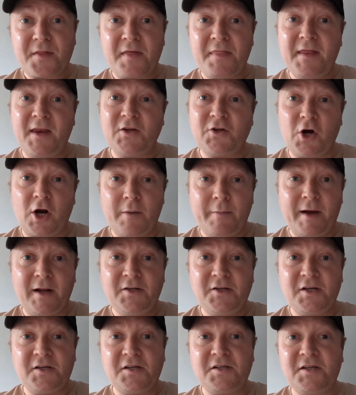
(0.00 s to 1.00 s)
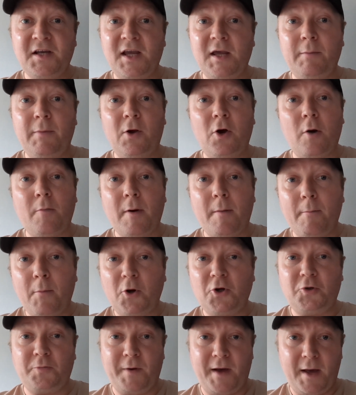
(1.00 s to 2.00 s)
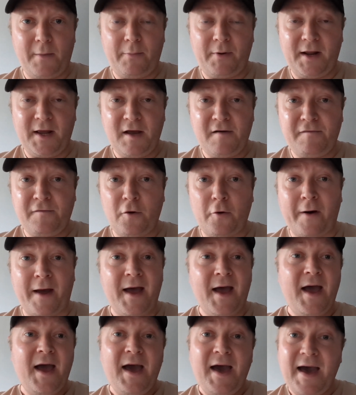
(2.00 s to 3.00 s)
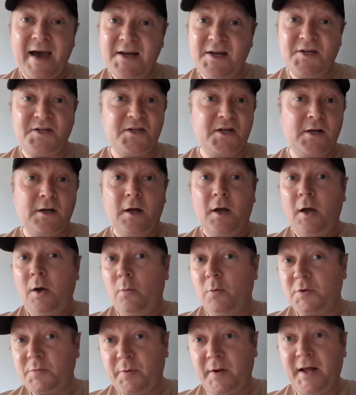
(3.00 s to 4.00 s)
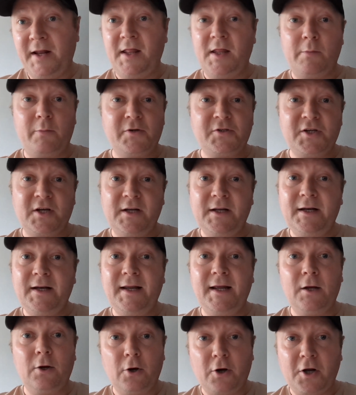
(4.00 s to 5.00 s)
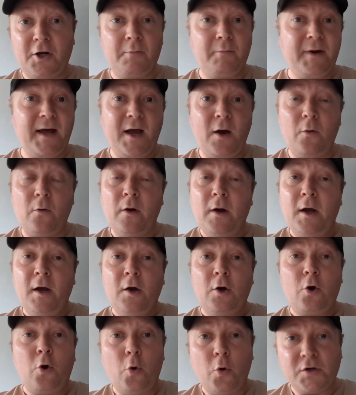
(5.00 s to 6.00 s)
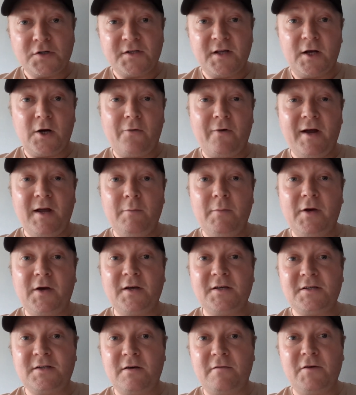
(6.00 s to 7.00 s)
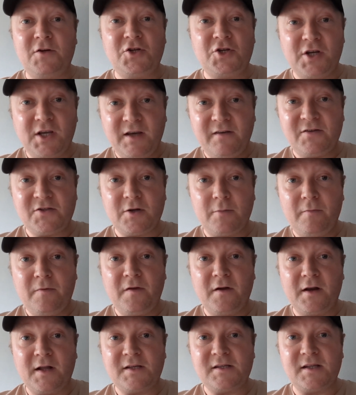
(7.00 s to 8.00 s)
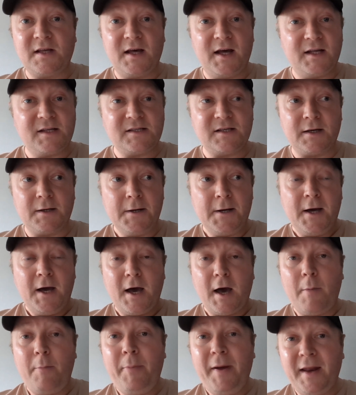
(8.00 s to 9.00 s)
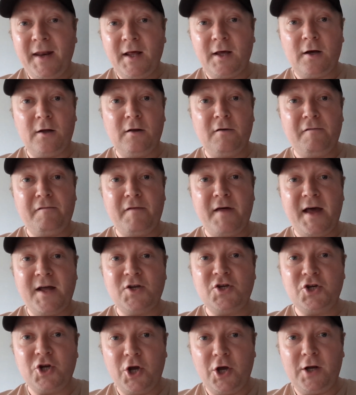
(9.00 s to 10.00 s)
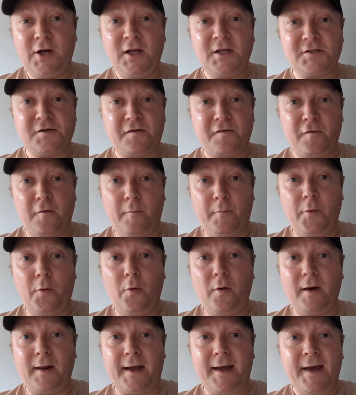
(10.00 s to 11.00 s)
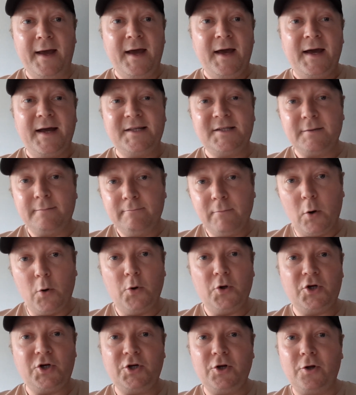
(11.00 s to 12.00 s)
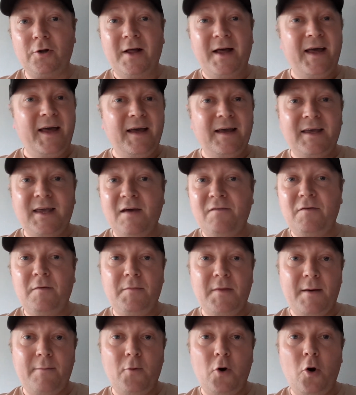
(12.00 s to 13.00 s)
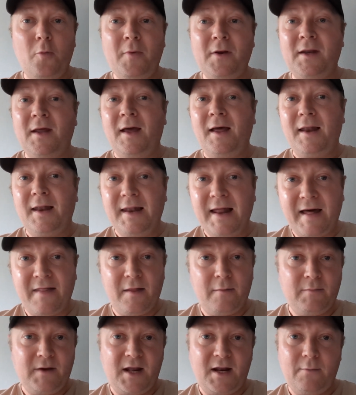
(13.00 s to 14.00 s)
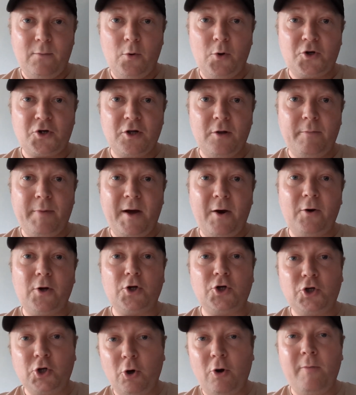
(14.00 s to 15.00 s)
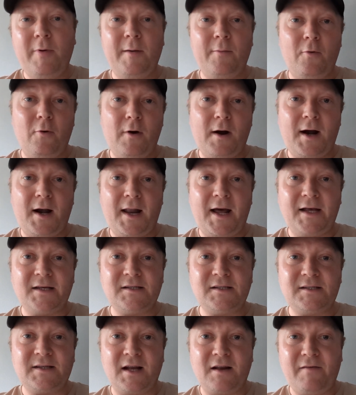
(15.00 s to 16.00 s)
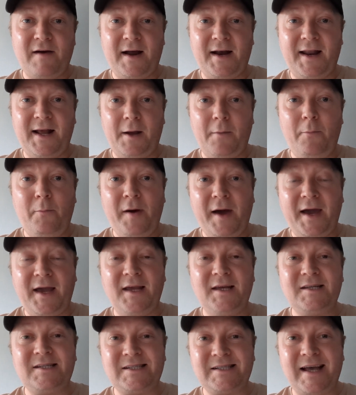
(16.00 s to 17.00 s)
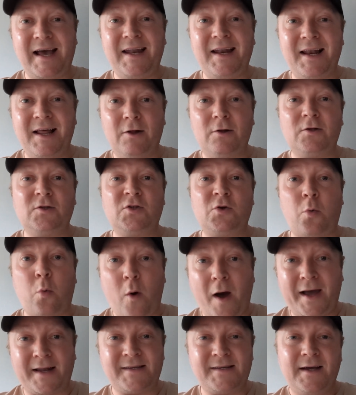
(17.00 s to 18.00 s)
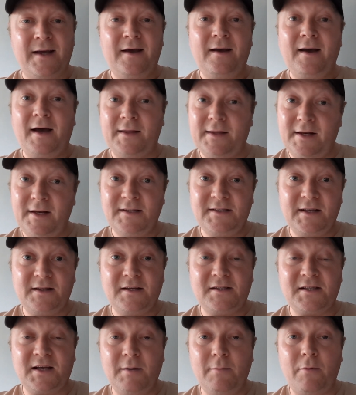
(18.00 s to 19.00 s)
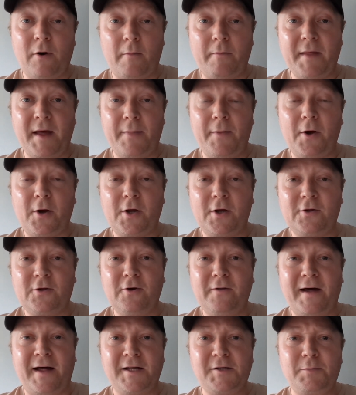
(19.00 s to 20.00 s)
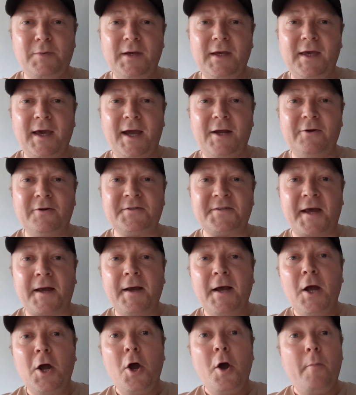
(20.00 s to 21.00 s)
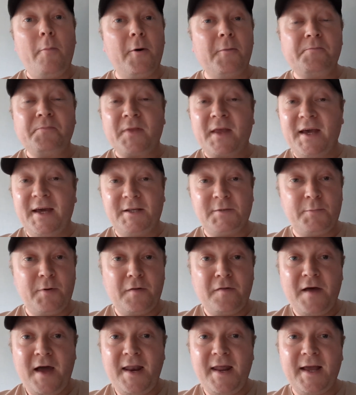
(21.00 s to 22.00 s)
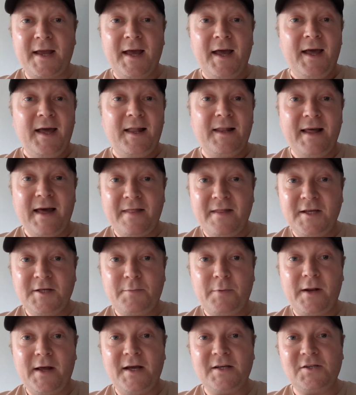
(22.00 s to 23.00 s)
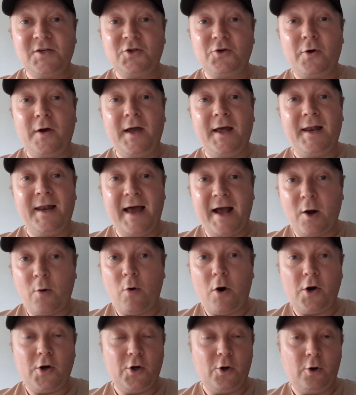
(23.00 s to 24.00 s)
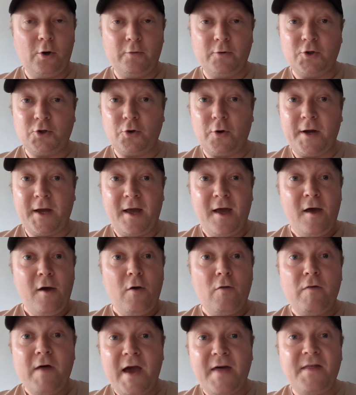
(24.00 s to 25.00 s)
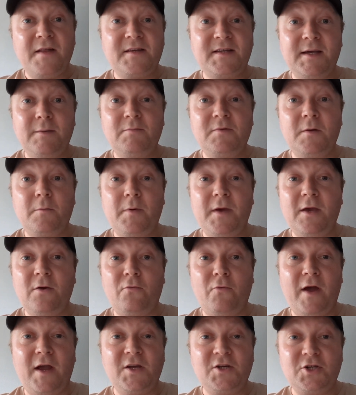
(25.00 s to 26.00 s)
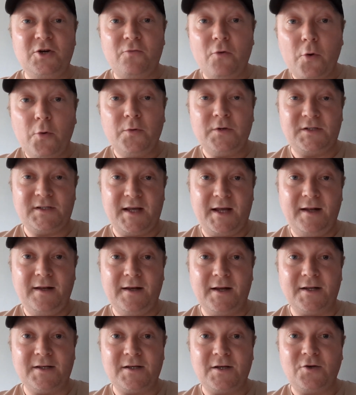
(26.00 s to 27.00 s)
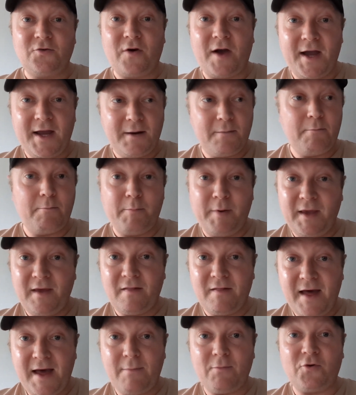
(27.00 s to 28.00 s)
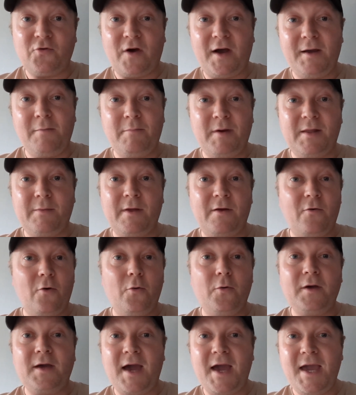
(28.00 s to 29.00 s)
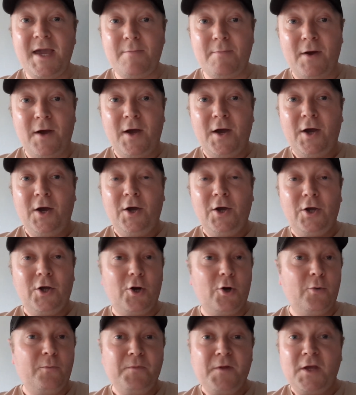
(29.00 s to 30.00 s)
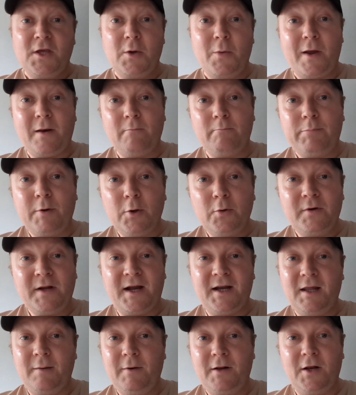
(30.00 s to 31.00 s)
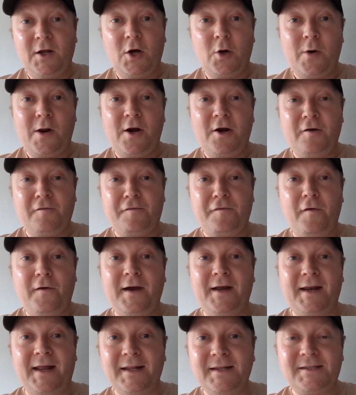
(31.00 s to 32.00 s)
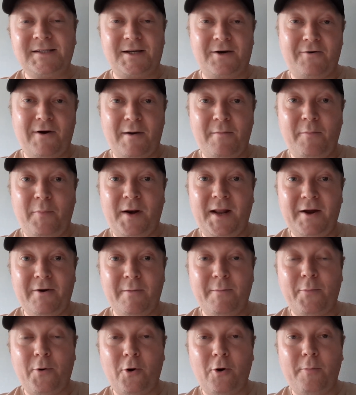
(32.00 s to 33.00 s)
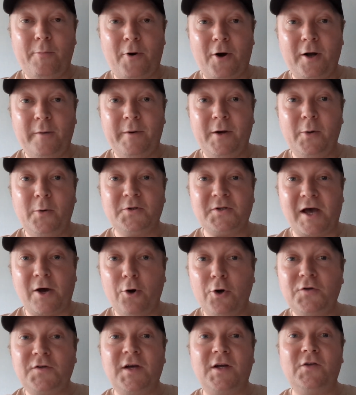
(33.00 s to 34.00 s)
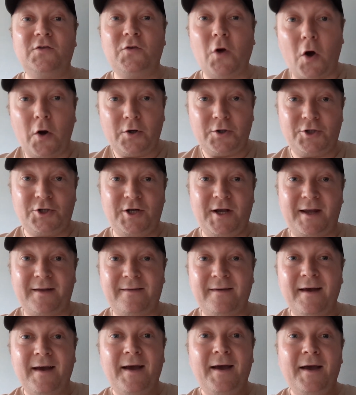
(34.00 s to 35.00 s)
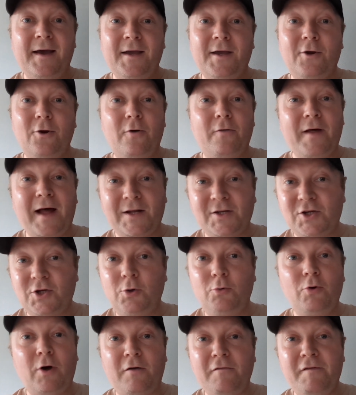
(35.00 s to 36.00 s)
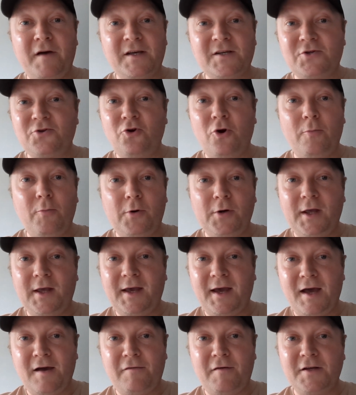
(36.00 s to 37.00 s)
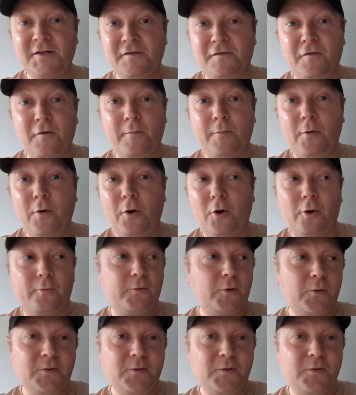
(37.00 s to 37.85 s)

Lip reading: And then he's gone to Manchester City and become a much better player for it. Edison was playing in the Brazilian league. Look at him now. Of course they're crying because they've achieved something. It's a pinnacle of their journey as a footballer. It's emotional. Give them their moment. Let them get emotional about it. Show a bit more class instead of acting like a petty, sad little twat. I nearly said the C-bomb there. I'm not going to do that as PK does that. But it's pathetic. Let these players enjoy it. Let Guardiola enjoy it. They're the team to beat. Raise your own standards. Try and beat them. Try and beat them at their own game. You know, you went and blew 90 million quid on a fucking Instagram player and Paul Pogba, who's utter dog shit. You know, that's you not investing your money carefully as a football club.